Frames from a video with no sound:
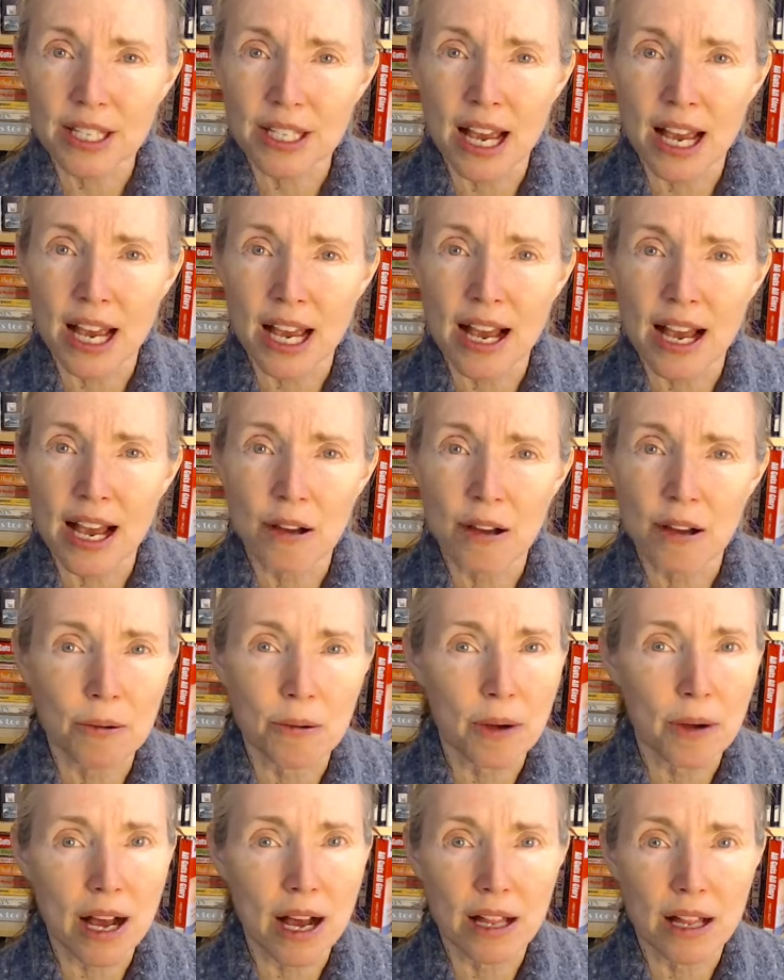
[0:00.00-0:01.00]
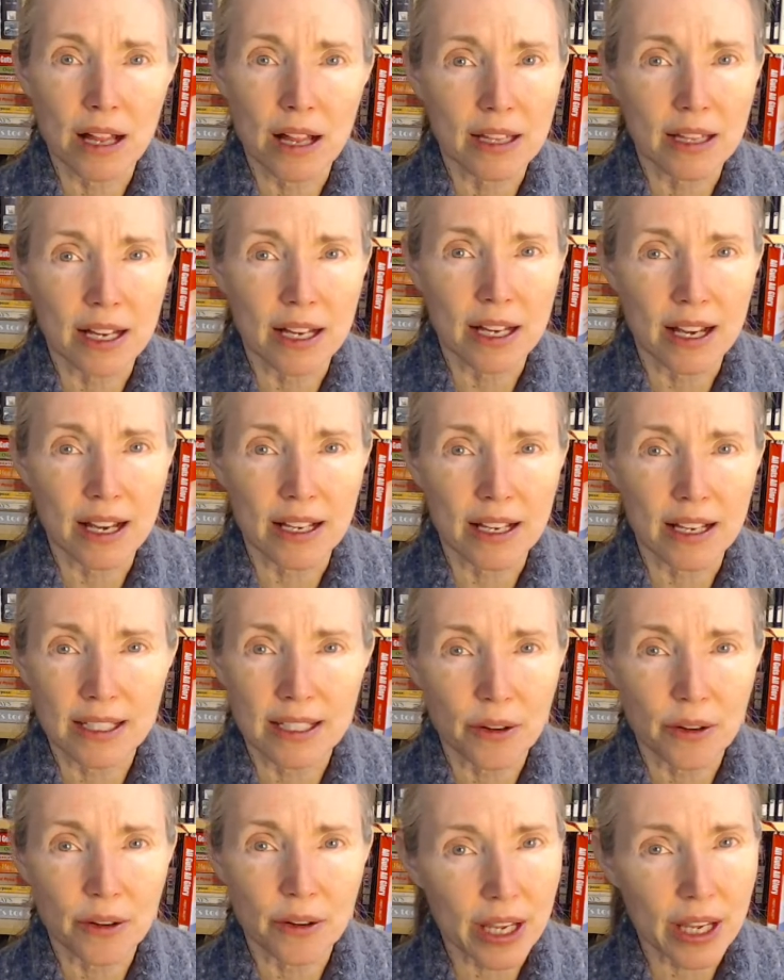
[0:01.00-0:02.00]
they
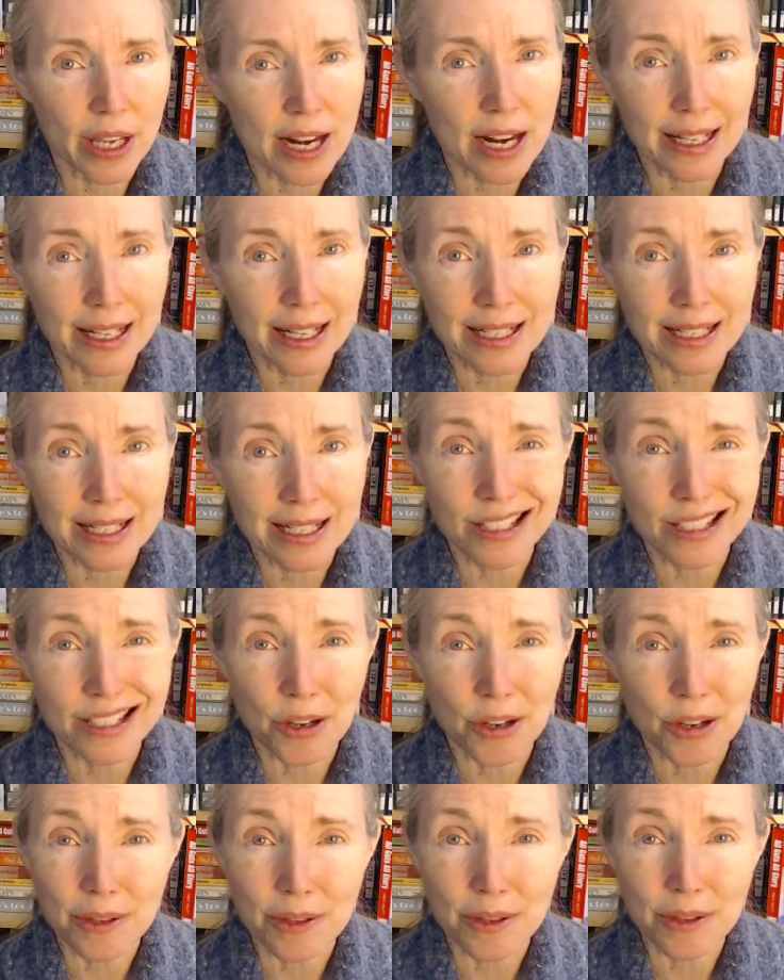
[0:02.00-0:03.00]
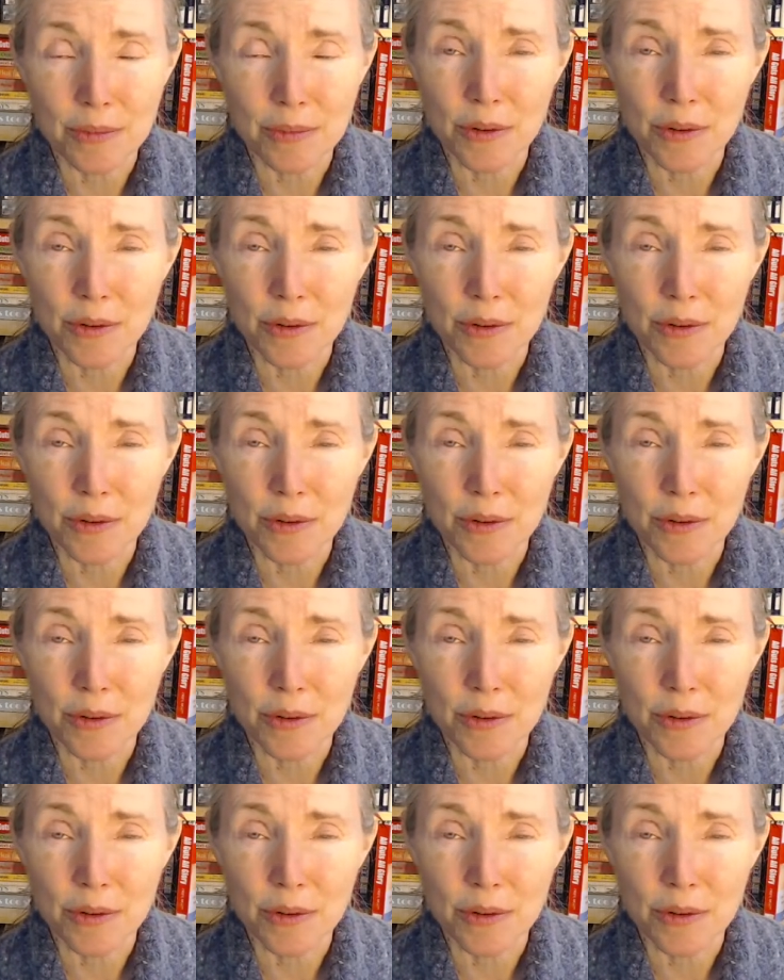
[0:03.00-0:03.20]
kind of like disown them,